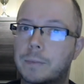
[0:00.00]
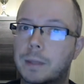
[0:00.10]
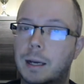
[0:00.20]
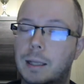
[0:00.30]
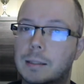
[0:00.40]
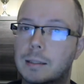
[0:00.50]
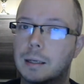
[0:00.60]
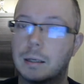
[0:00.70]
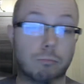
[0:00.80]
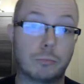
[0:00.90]
And
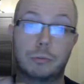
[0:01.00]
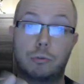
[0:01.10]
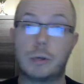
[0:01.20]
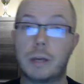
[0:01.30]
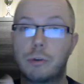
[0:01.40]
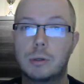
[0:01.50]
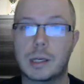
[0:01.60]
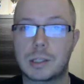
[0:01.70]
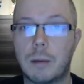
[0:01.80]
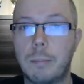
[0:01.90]
to give you an
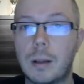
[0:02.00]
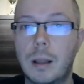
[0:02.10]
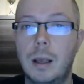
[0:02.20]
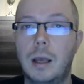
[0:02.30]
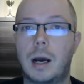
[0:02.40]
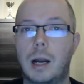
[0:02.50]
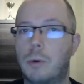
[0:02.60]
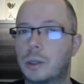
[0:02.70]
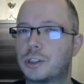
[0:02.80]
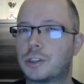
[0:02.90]
example, I
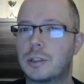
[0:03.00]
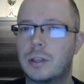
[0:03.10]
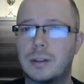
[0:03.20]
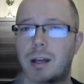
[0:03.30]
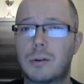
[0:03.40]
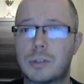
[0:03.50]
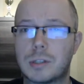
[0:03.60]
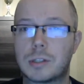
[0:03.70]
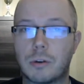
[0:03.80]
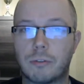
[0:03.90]
watched
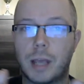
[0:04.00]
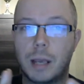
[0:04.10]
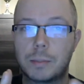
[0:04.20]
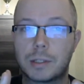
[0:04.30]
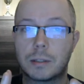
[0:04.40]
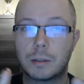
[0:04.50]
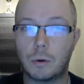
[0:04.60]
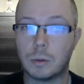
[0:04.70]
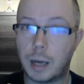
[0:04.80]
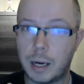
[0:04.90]
thousands of games
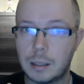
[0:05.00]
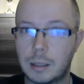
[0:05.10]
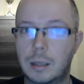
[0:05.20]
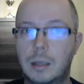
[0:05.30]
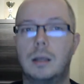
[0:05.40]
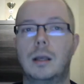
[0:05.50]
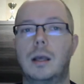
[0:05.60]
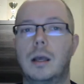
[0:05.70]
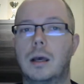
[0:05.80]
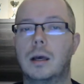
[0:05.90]
online.
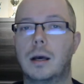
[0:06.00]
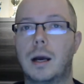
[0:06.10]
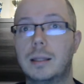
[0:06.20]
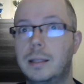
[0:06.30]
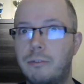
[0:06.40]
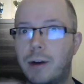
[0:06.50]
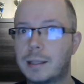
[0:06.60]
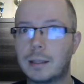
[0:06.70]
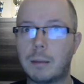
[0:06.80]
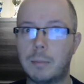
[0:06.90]
I divided
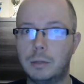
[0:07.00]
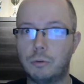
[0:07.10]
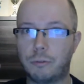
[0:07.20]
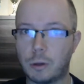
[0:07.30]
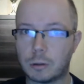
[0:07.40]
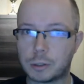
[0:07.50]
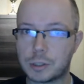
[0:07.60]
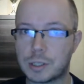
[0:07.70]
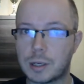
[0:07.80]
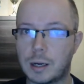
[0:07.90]
them into
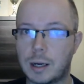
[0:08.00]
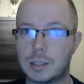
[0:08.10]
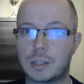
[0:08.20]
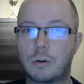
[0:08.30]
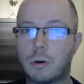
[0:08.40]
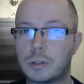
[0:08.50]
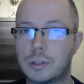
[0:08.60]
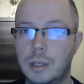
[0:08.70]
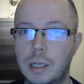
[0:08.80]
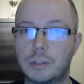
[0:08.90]
folders. I scored
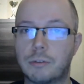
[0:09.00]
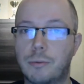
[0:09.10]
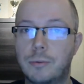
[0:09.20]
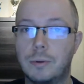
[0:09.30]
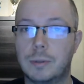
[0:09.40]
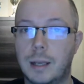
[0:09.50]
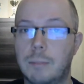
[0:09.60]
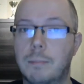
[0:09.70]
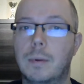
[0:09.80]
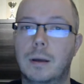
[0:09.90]
each of
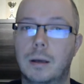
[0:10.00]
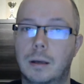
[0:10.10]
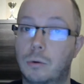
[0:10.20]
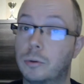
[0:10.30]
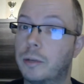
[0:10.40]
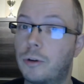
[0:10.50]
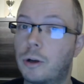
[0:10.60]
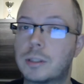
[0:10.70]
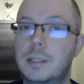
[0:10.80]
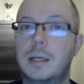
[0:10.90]
them on
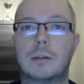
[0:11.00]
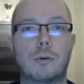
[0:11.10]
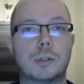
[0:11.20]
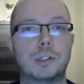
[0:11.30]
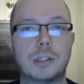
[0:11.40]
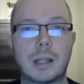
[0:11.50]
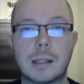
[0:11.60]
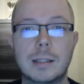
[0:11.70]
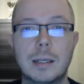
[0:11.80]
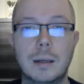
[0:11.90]
difficulty and
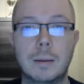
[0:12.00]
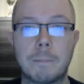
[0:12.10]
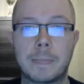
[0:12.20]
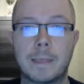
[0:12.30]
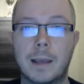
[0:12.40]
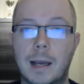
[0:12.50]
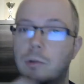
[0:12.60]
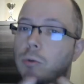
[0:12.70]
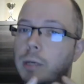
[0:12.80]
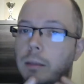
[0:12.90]
originality, and
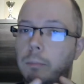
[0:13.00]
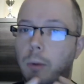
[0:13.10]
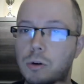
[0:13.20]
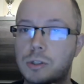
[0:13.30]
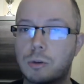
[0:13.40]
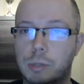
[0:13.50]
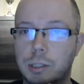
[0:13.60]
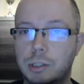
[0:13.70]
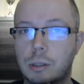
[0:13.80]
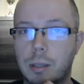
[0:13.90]
only the most
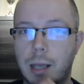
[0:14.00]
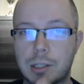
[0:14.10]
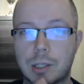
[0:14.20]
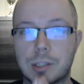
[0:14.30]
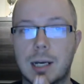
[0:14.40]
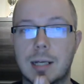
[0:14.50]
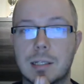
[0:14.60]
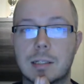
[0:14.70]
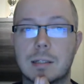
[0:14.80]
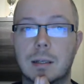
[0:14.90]
original
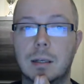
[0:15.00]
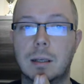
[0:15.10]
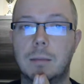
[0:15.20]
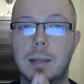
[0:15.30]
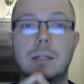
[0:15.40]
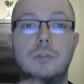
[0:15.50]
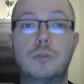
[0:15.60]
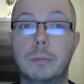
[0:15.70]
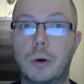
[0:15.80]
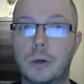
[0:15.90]
exercises made it to the
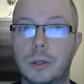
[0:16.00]
book.